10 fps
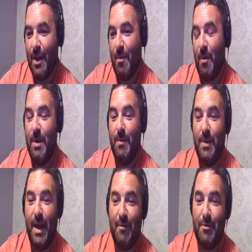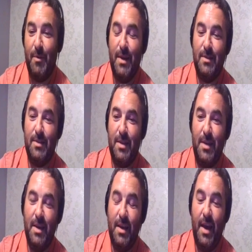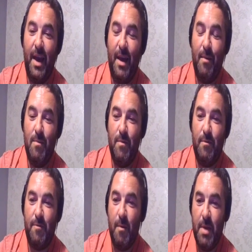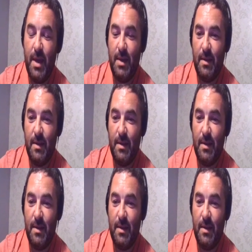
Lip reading: But we'll have to wait and see. For me,